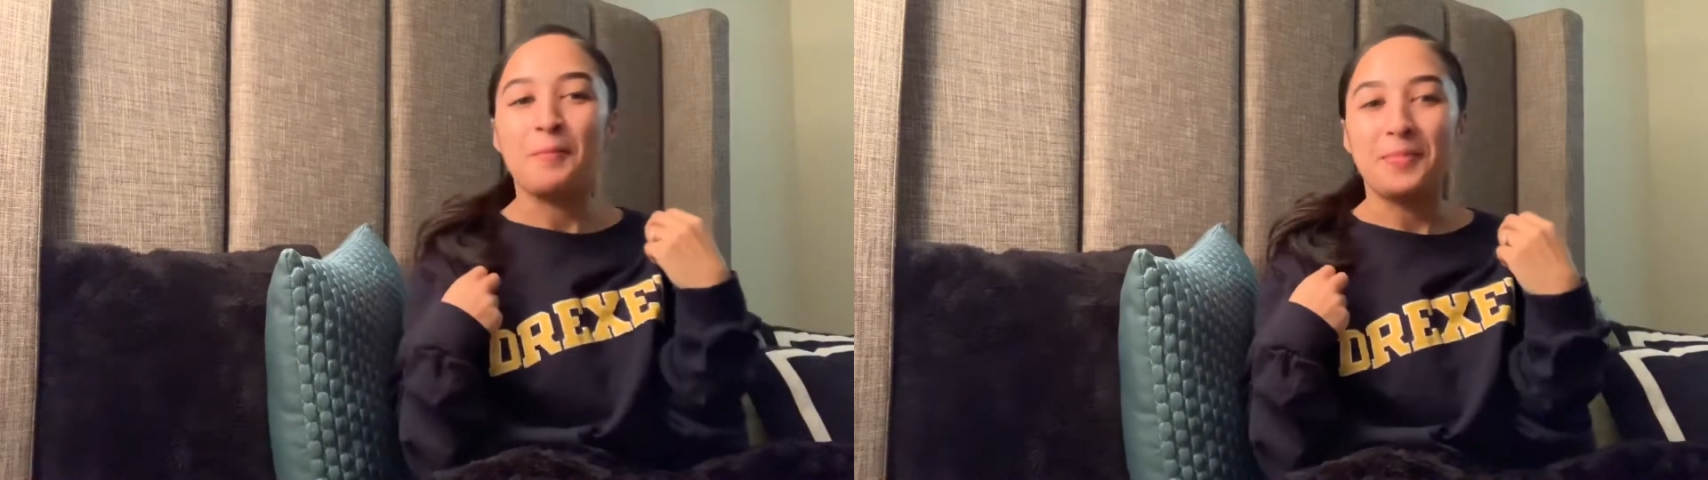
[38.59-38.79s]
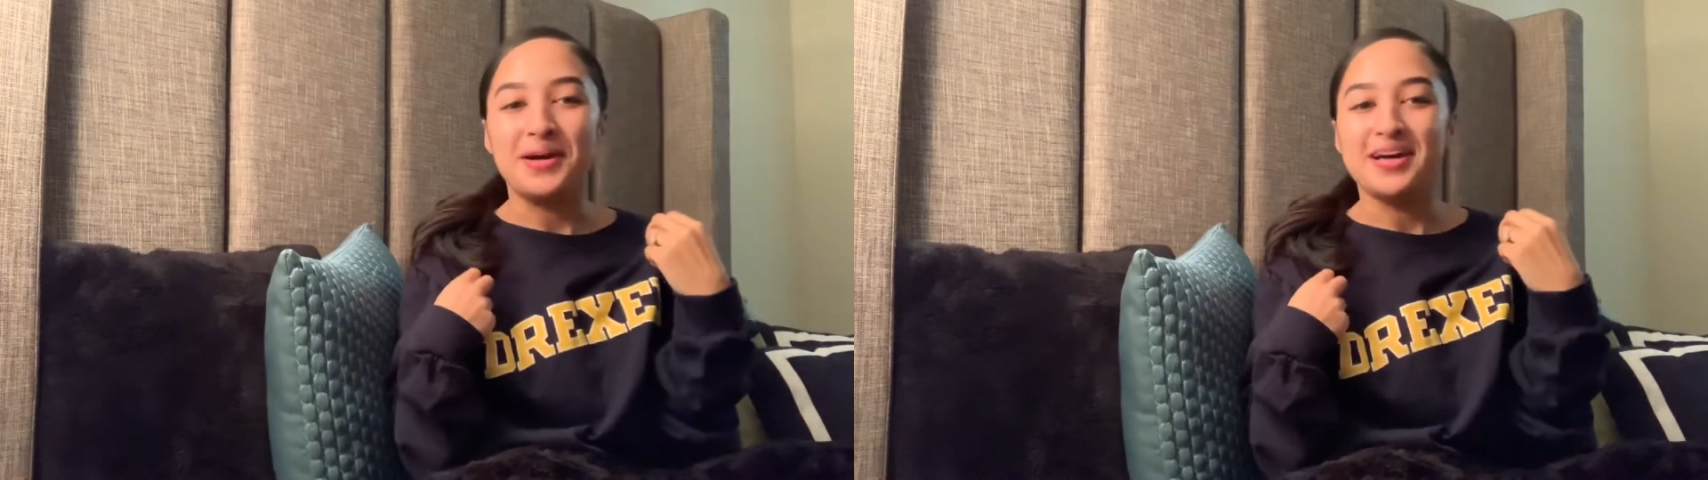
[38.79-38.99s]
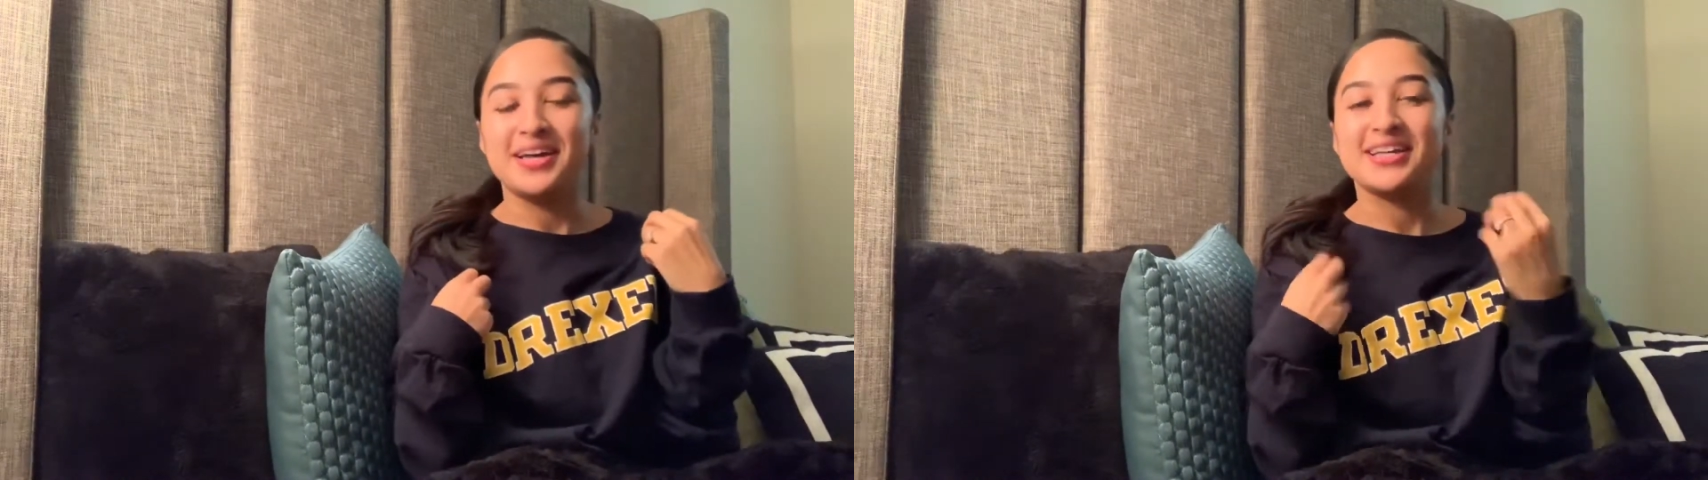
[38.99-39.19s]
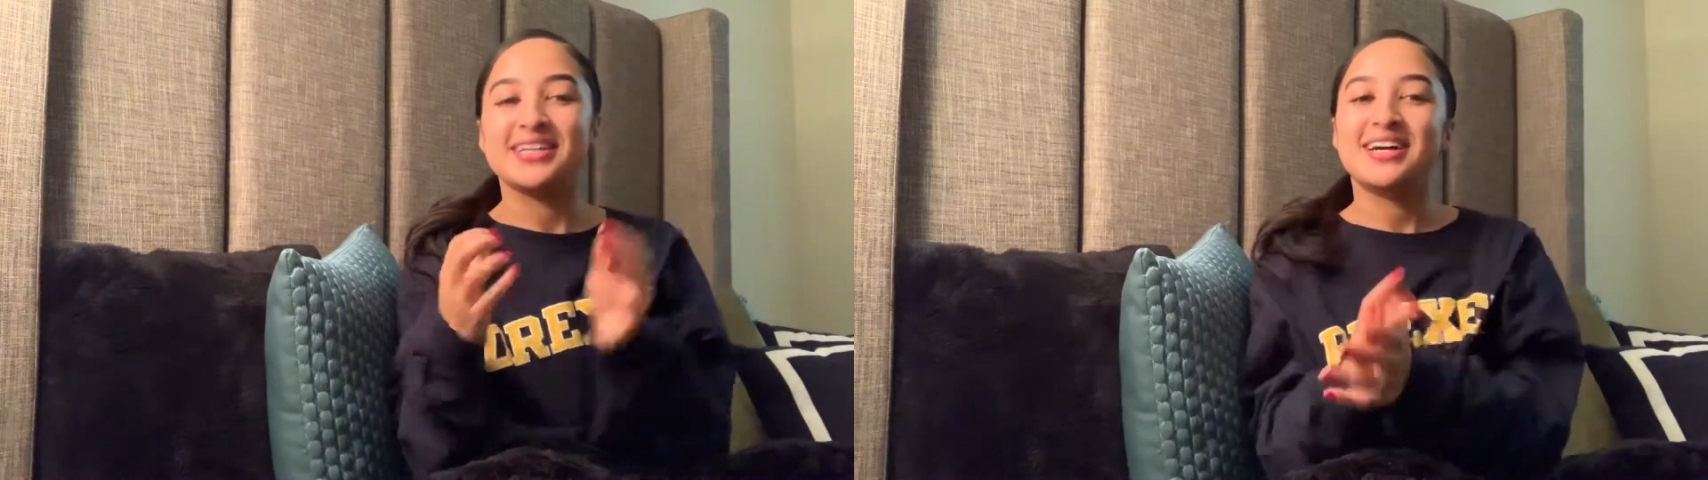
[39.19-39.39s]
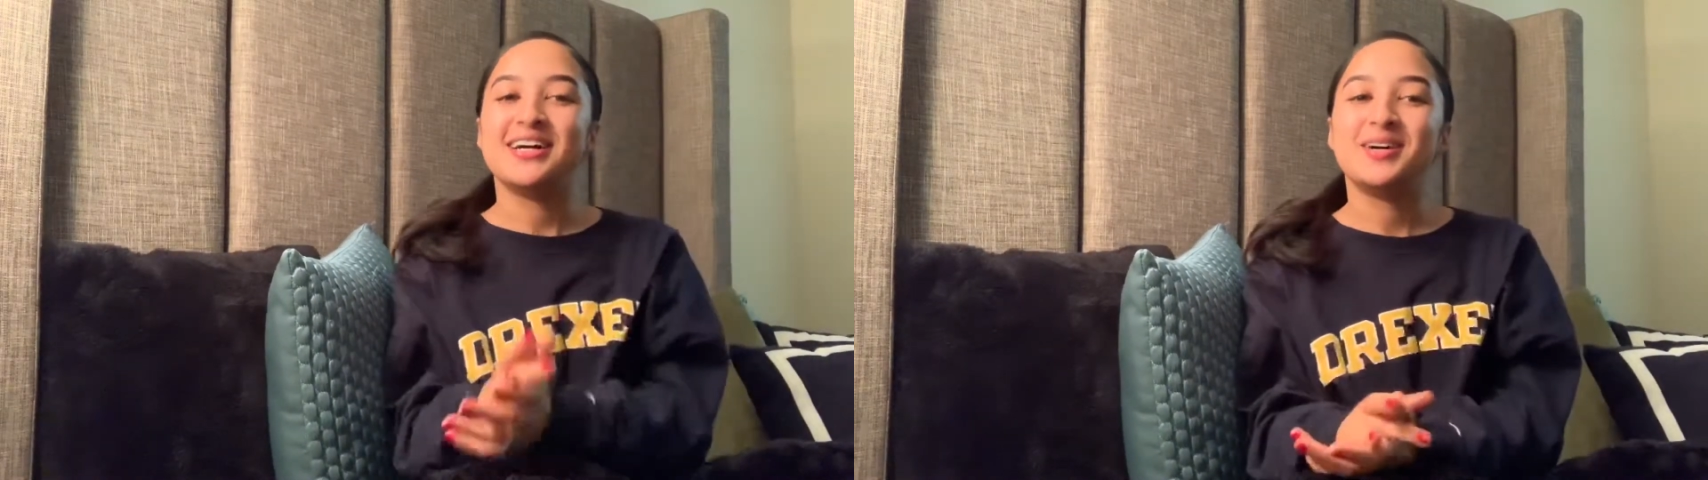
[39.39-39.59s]
But
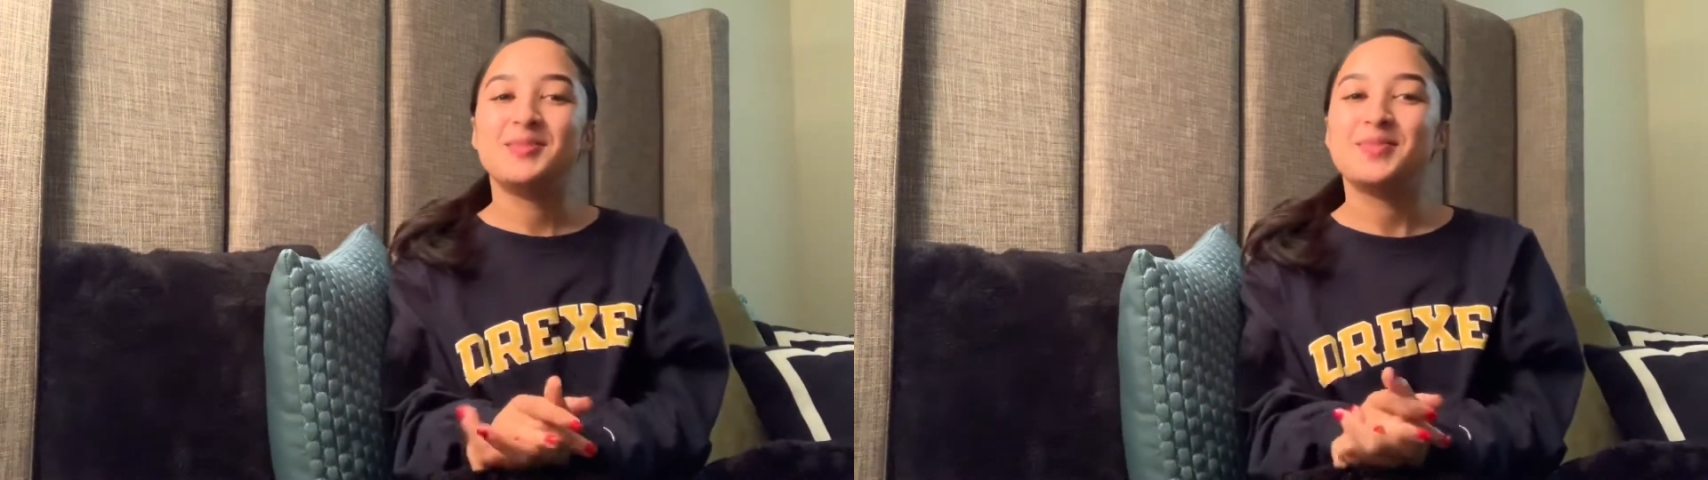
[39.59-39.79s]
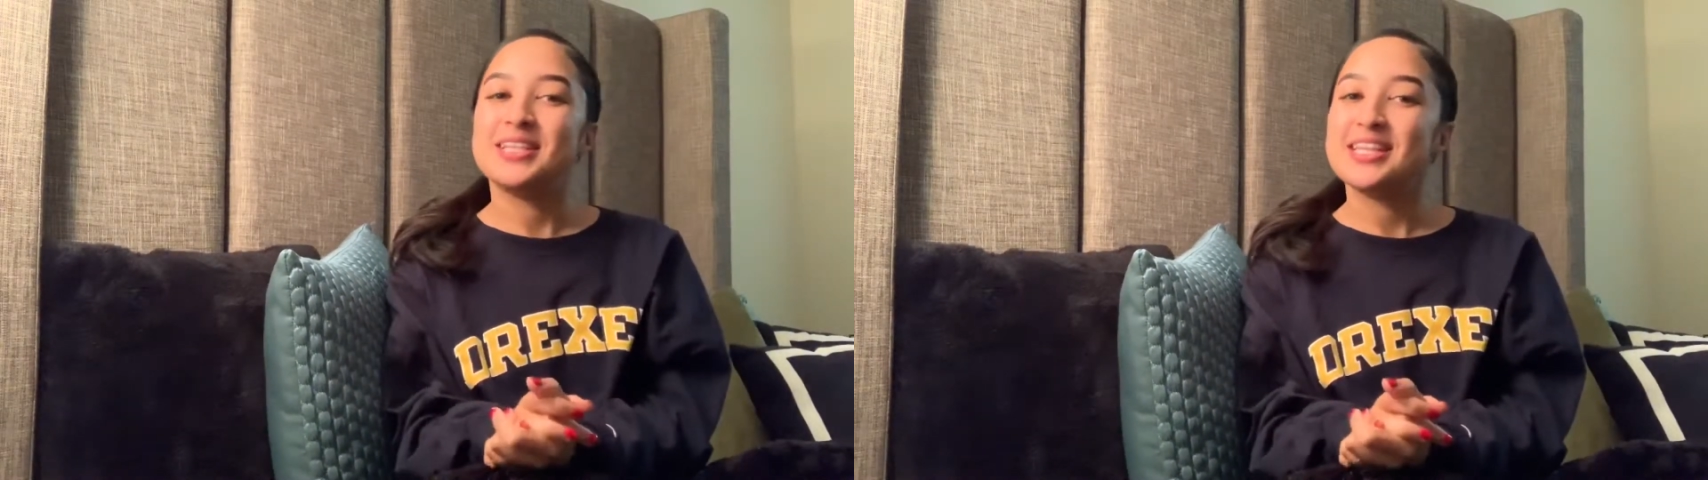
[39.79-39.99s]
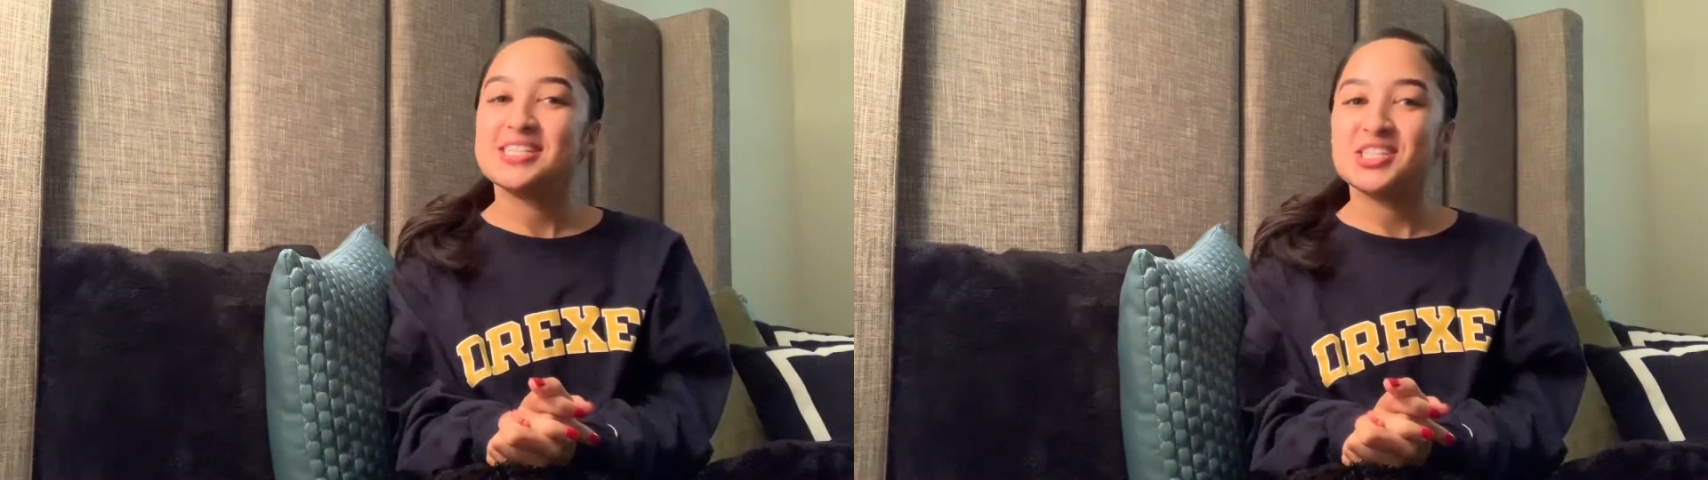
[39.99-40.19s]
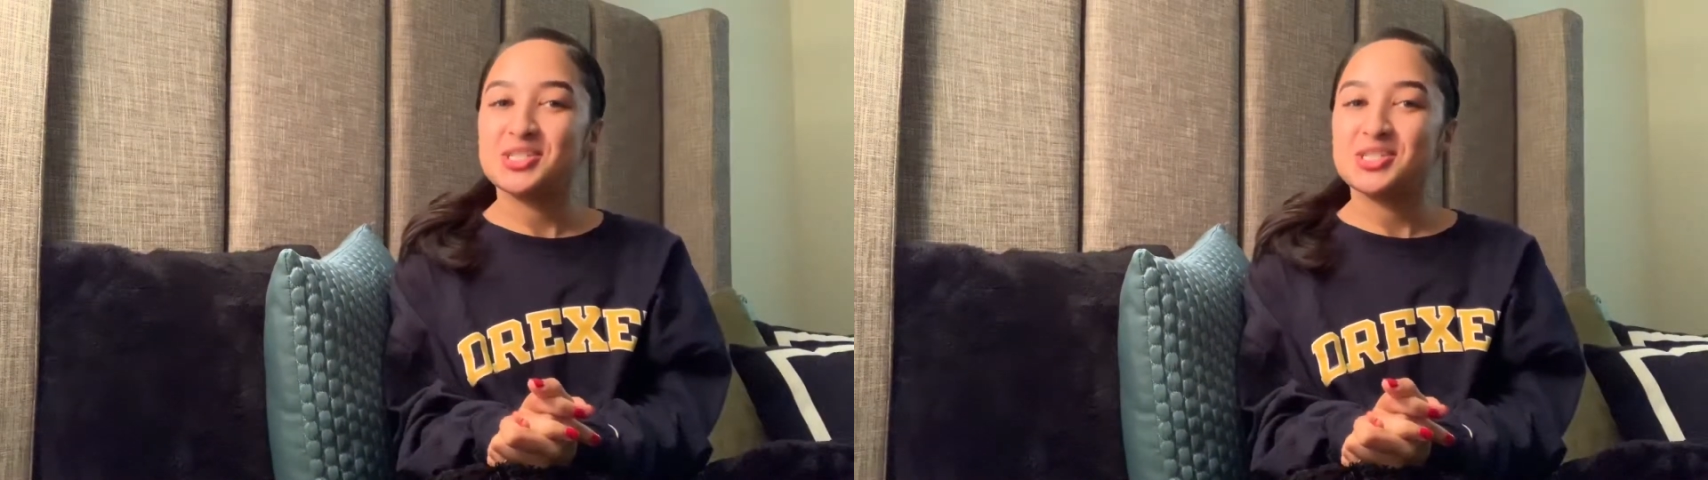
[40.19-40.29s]
let's